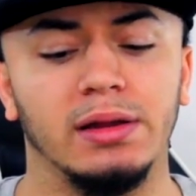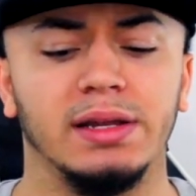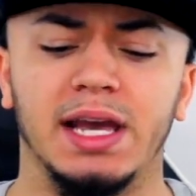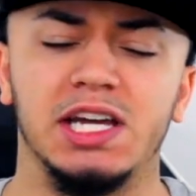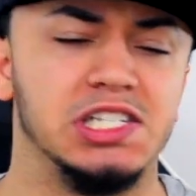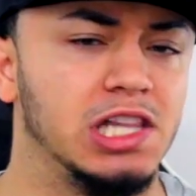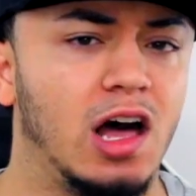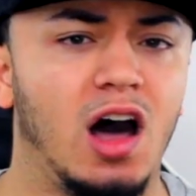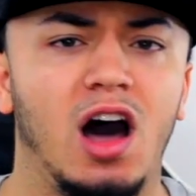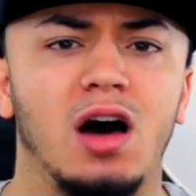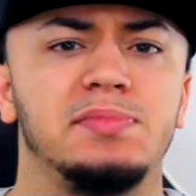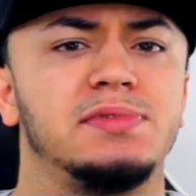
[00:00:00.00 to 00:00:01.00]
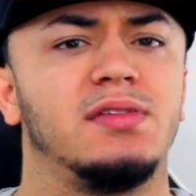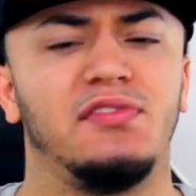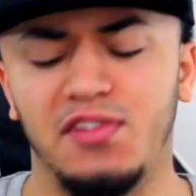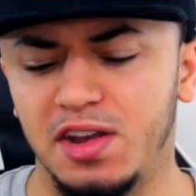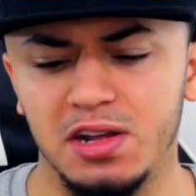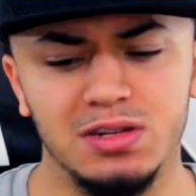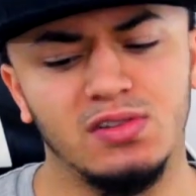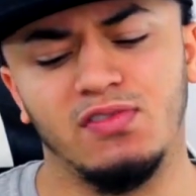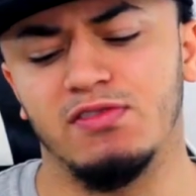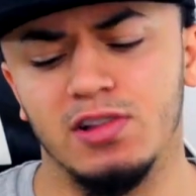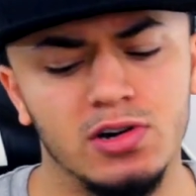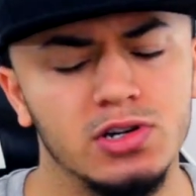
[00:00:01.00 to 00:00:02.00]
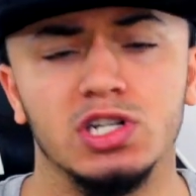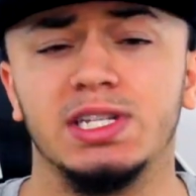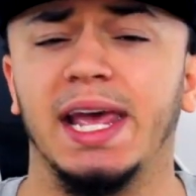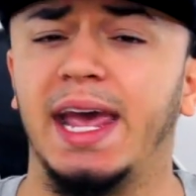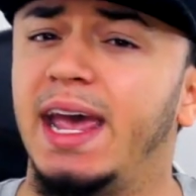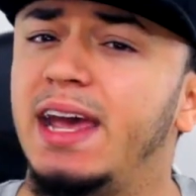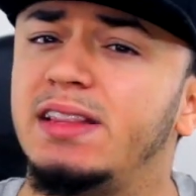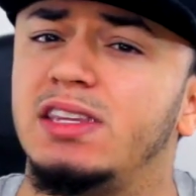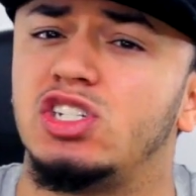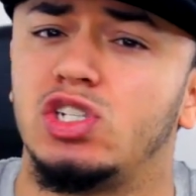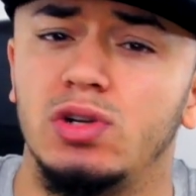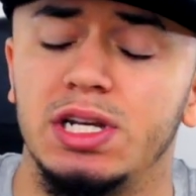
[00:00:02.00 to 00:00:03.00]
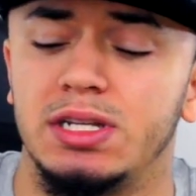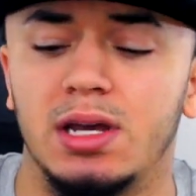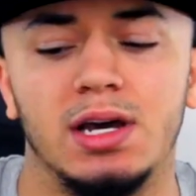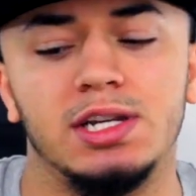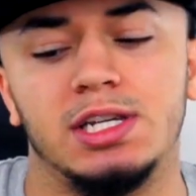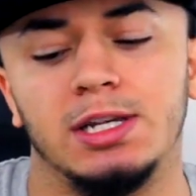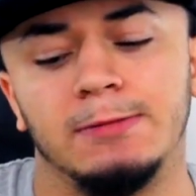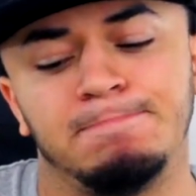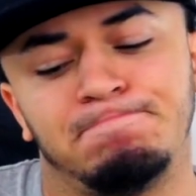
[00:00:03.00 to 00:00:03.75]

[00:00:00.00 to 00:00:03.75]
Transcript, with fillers: catch lobs, finish, floaters, and the shooting touch,